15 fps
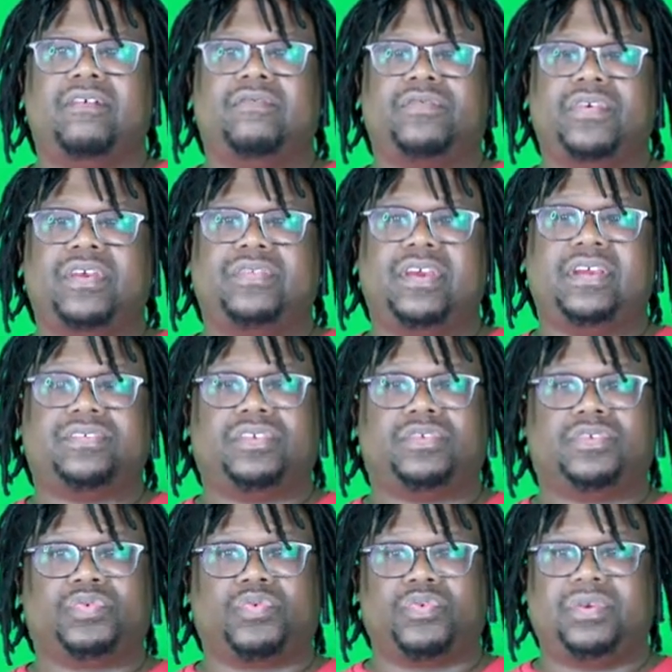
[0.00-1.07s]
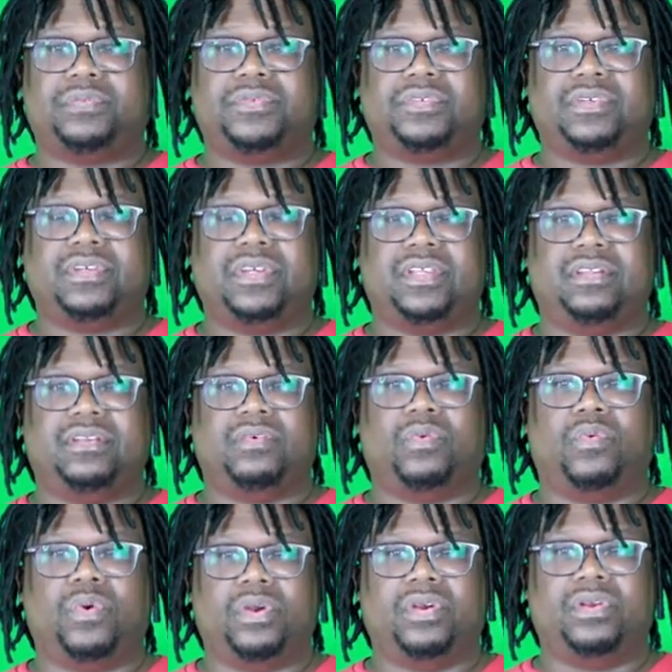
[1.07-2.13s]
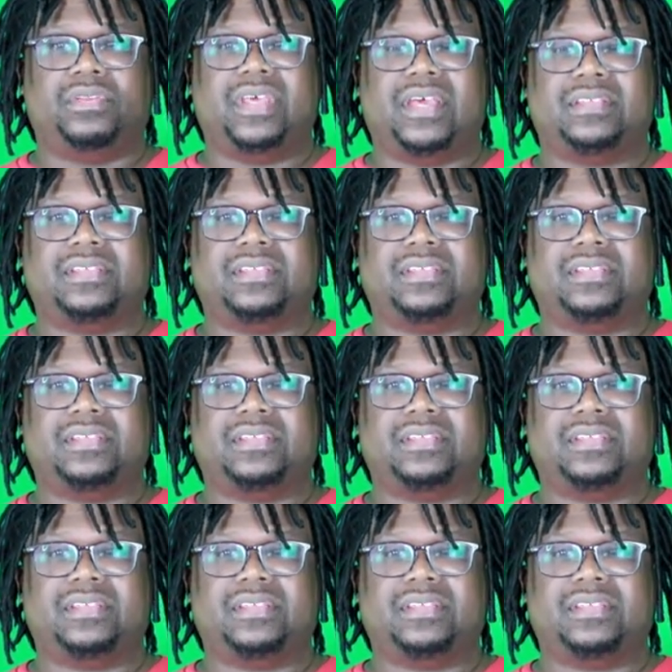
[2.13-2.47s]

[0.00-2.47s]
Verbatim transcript: Friend, there's a scripture in the word that